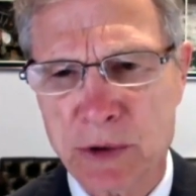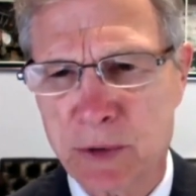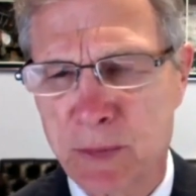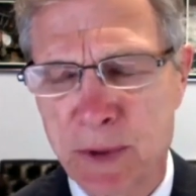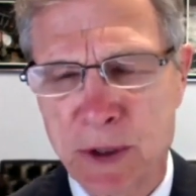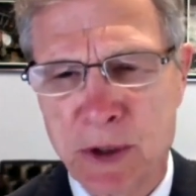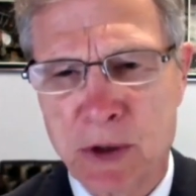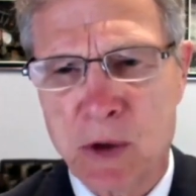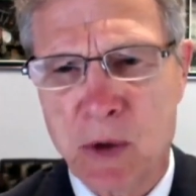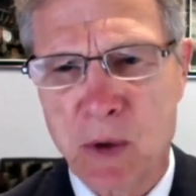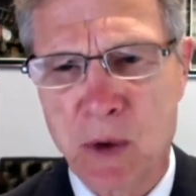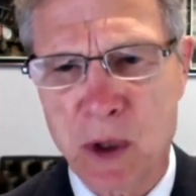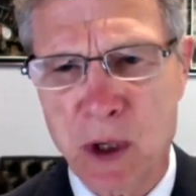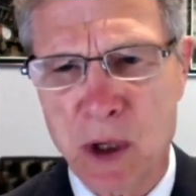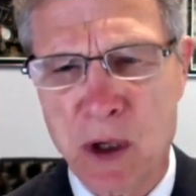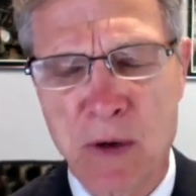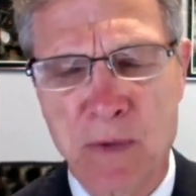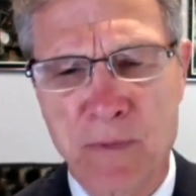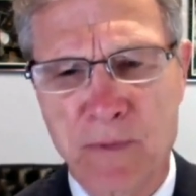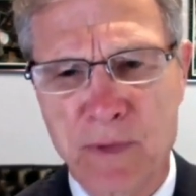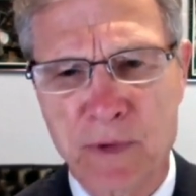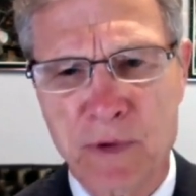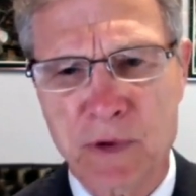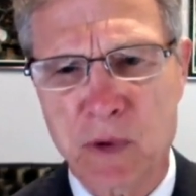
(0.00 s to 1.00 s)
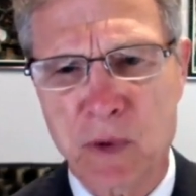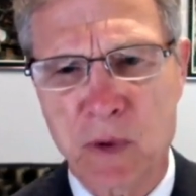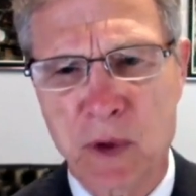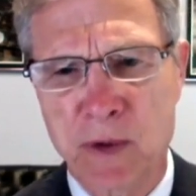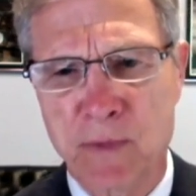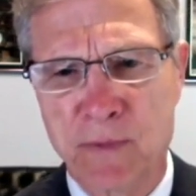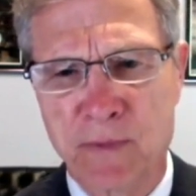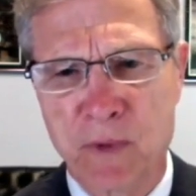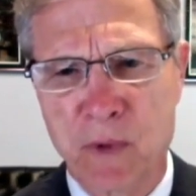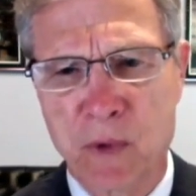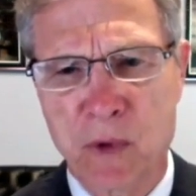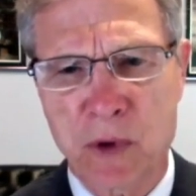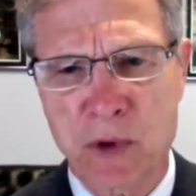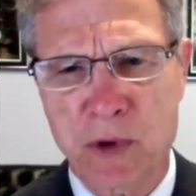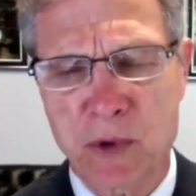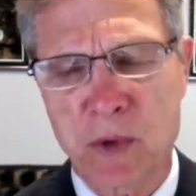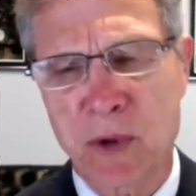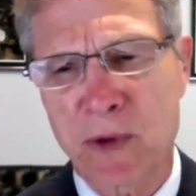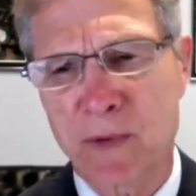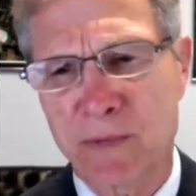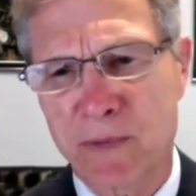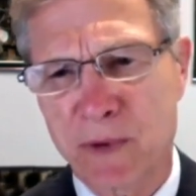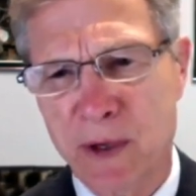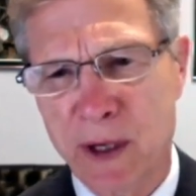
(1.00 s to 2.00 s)
It's been going on for 24,
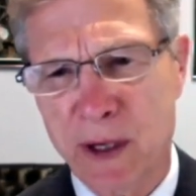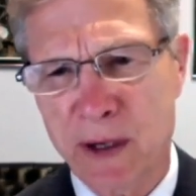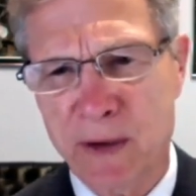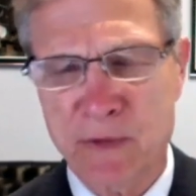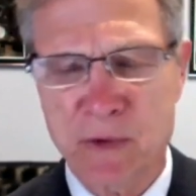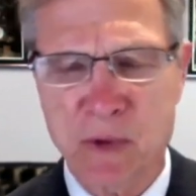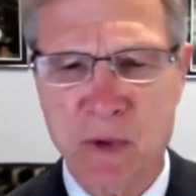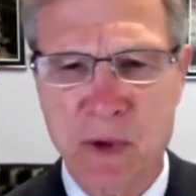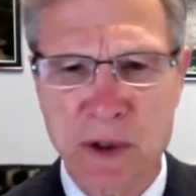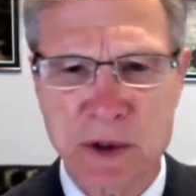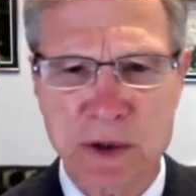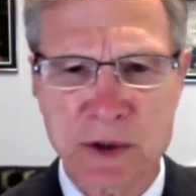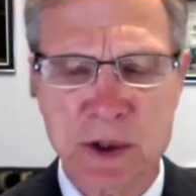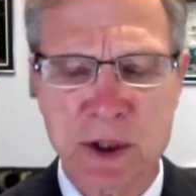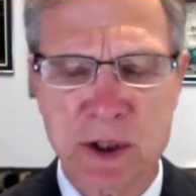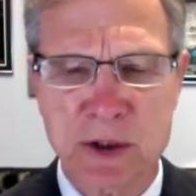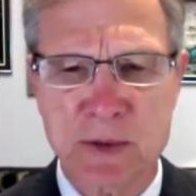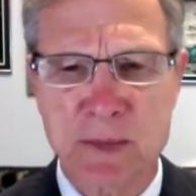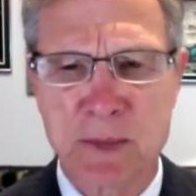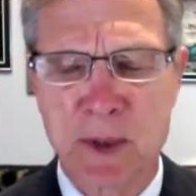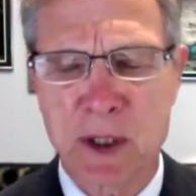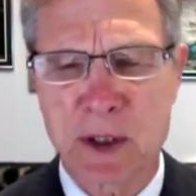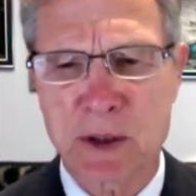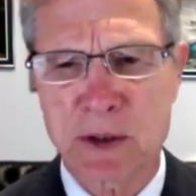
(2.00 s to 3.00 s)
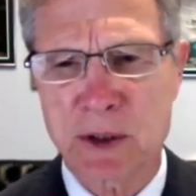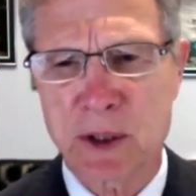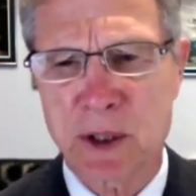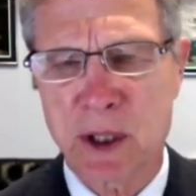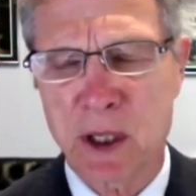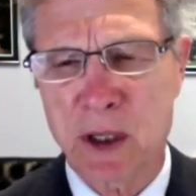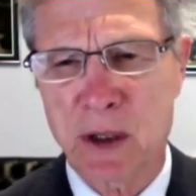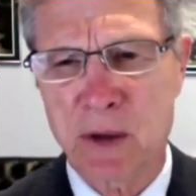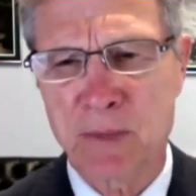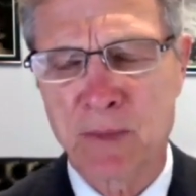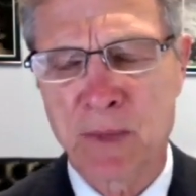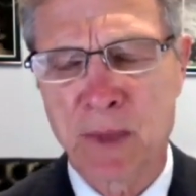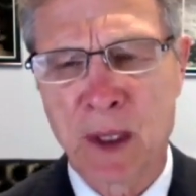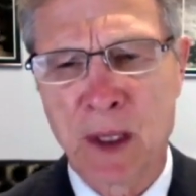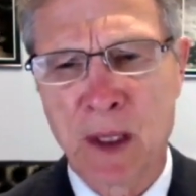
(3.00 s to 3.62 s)
25, 26 months now,